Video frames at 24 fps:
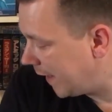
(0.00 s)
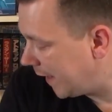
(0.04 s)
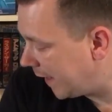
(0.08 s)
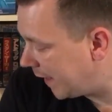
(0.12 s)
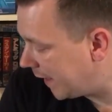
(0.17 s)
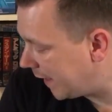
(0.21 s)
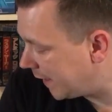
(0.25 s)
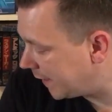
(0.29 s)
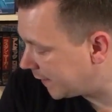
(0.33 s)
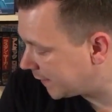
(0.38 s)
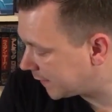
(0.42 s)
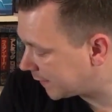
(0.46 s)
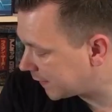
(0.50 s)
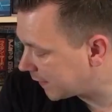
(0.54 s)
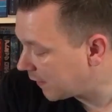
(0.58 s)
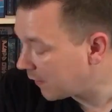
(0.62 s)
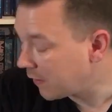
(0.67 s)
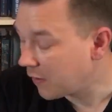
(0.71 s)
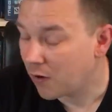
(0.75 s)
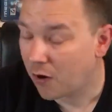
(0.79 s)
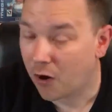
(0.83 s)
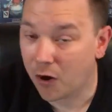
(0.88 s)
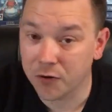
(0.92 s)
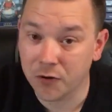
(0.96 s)
is
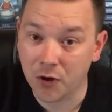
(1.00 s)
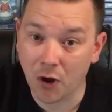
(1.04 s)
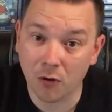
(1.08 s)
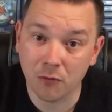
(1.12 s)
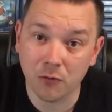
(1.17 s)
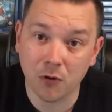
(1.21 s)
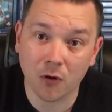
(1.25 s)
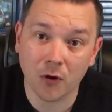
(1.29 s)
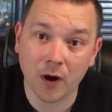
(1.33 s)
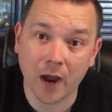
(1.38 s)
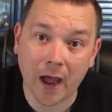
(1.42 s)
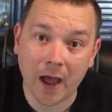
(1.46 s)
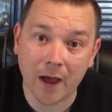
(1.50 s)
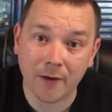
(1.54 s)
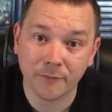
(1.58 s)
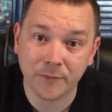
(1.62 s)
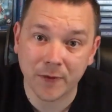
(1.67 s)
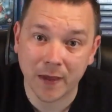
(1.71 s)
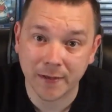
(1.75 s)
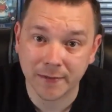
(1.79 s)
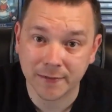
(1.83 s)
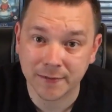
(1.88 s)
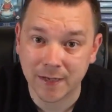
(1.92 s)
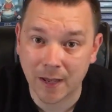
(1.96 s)
I no longer have
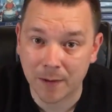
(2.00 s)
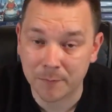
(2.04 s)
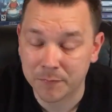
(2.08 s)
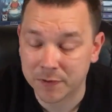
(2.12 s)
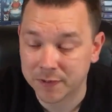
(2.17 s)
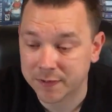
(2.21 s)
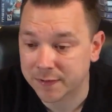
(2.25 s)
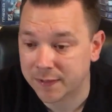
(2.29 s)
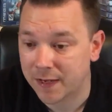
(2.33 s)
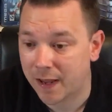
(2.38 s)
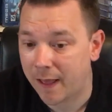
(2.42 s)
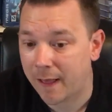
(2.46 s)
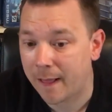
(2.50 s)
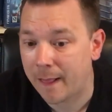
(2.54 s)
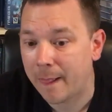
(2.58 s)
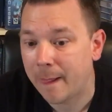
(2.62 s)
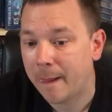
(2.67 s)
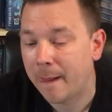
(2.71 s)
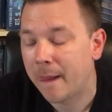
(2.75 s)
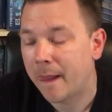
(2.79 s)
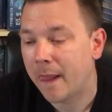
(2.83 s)
that Samba set.